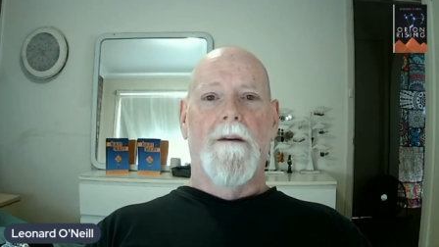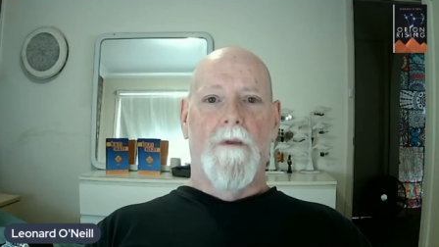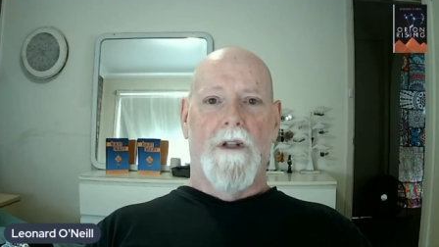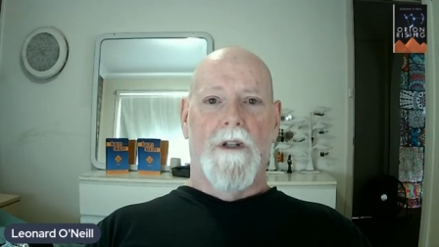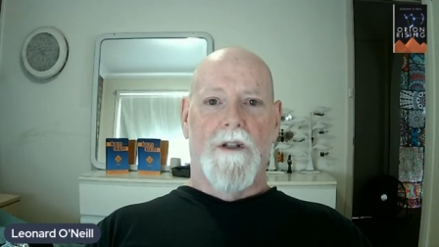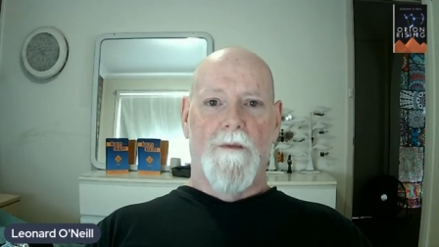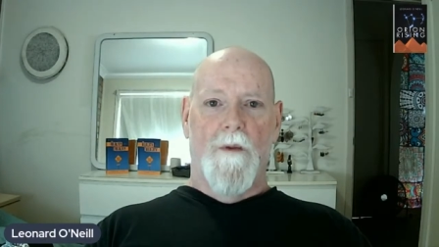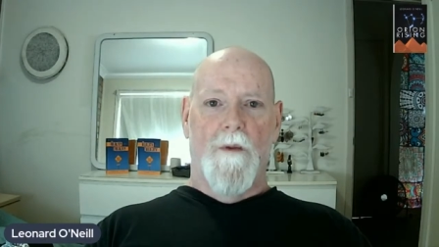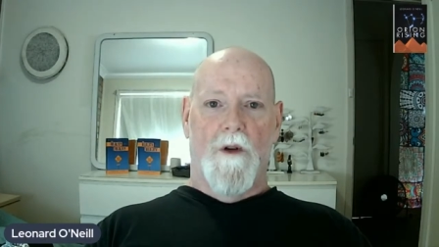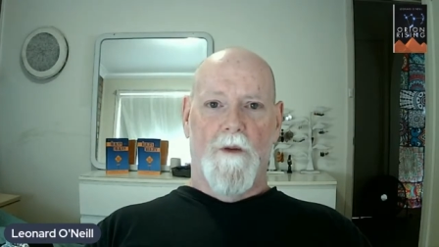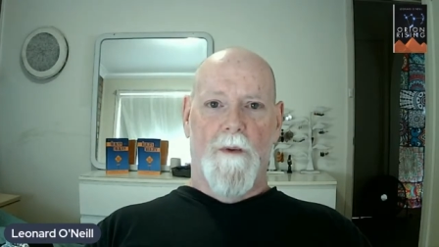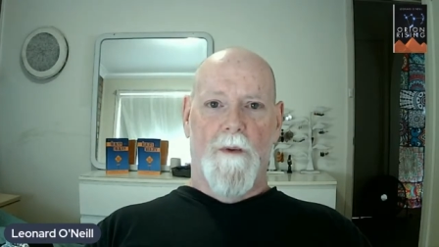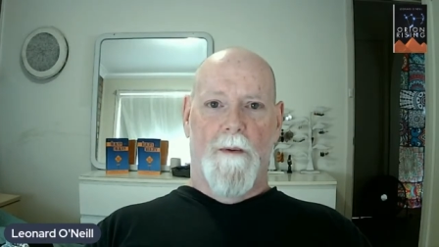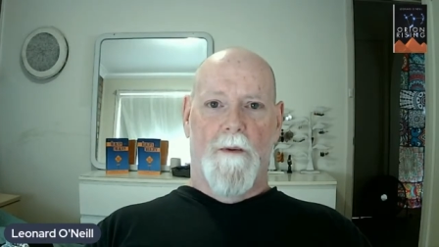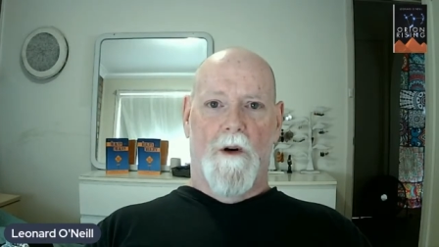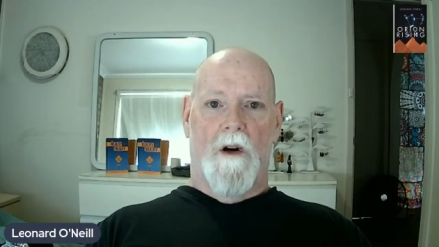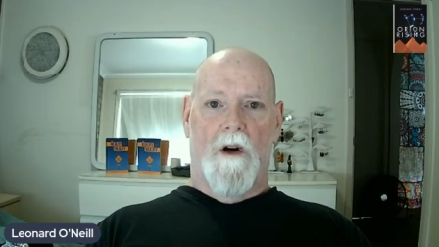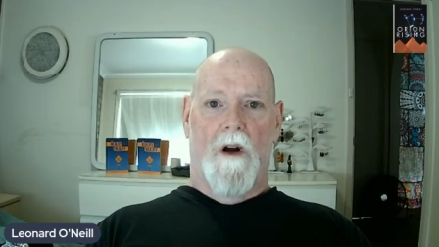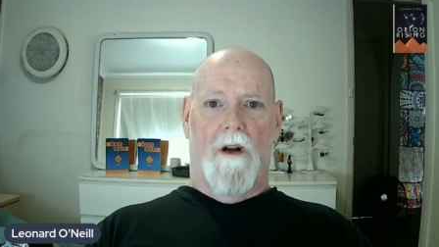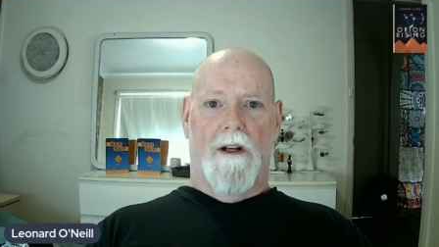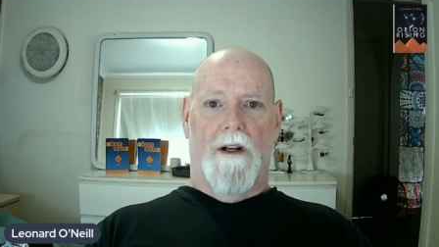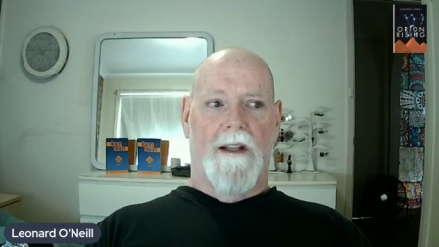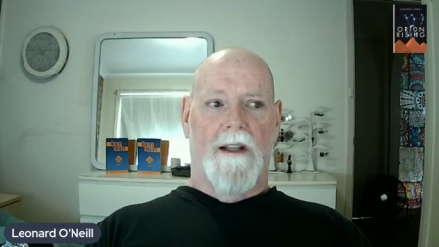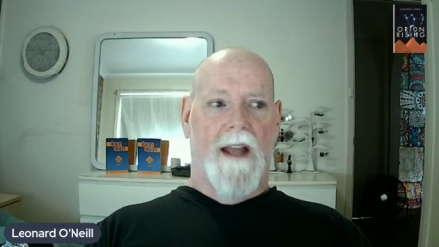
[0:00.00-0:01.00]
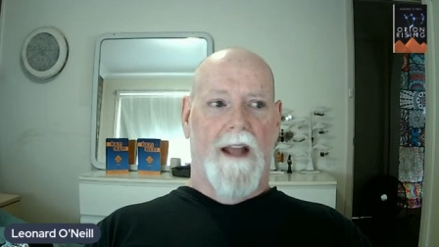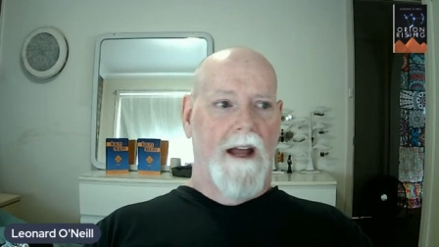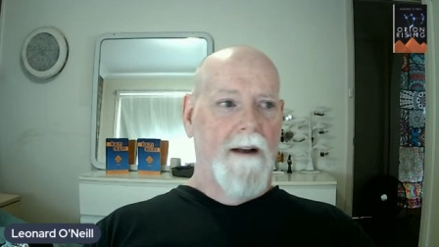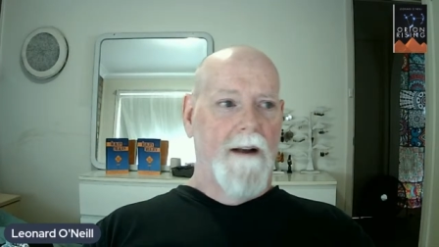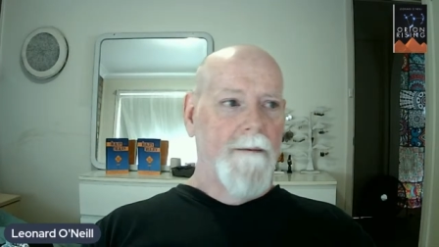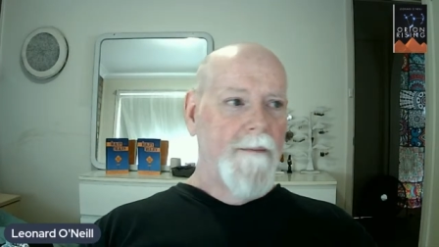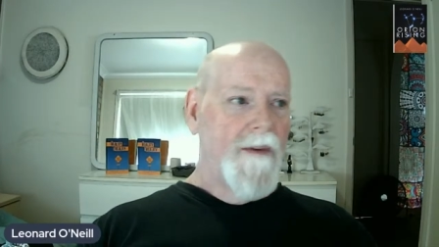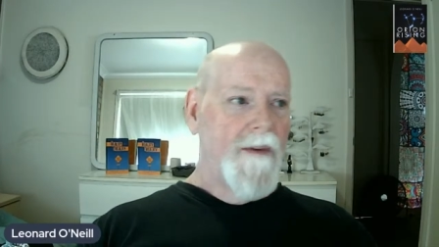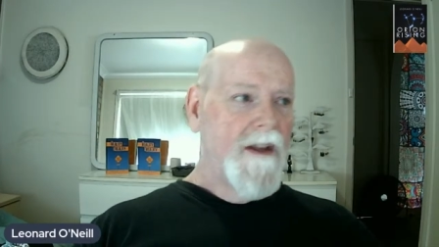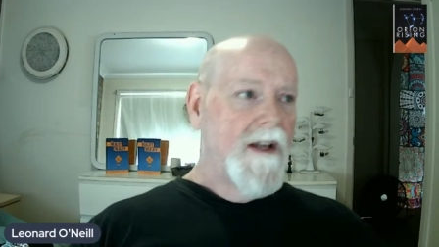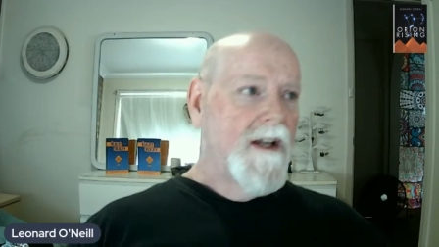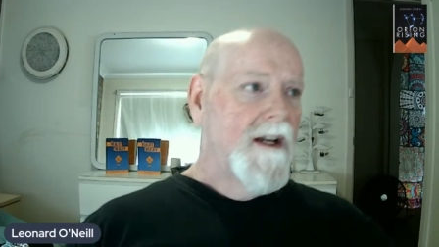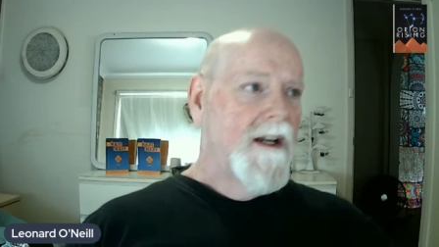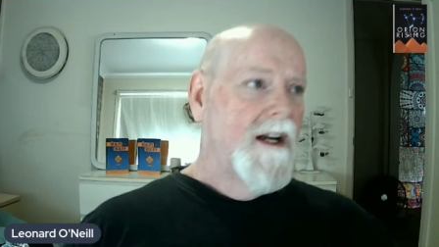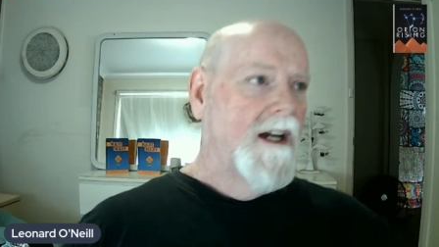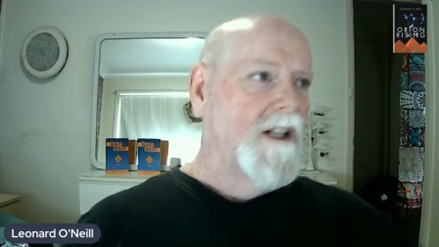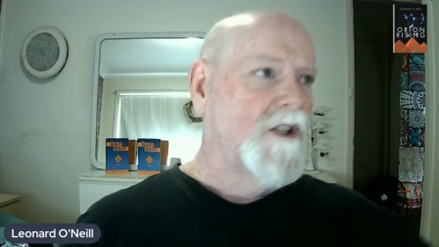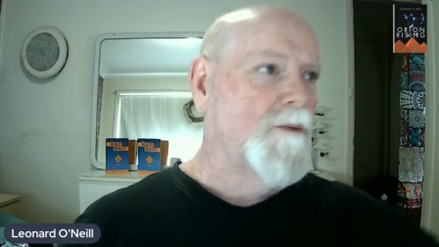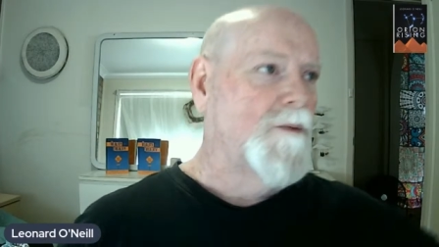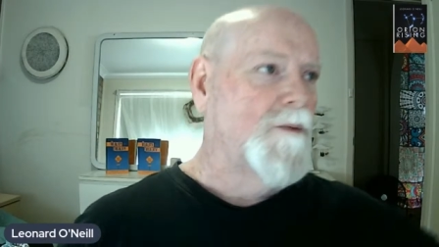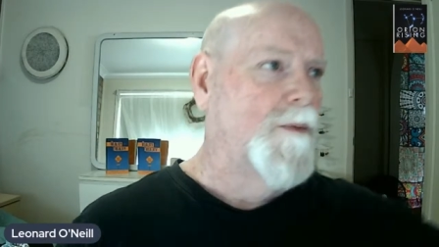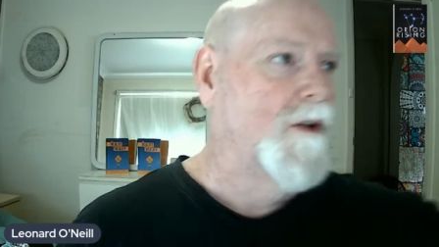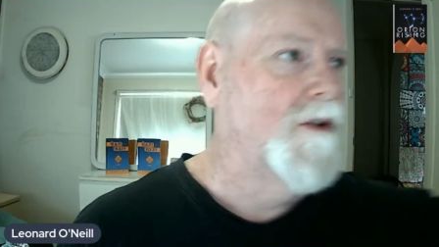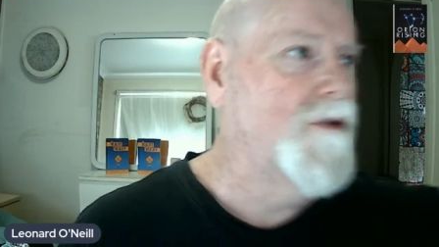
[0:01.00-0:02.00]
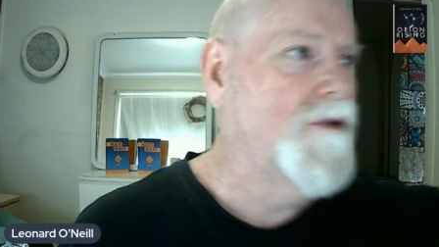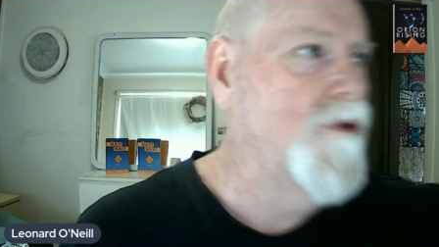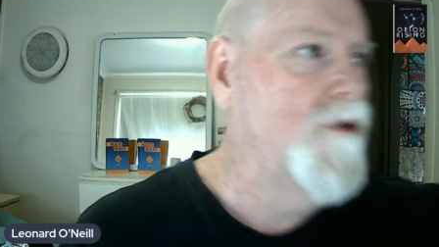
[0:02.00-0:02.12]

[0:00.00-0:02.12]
which most people called it that, a spiritual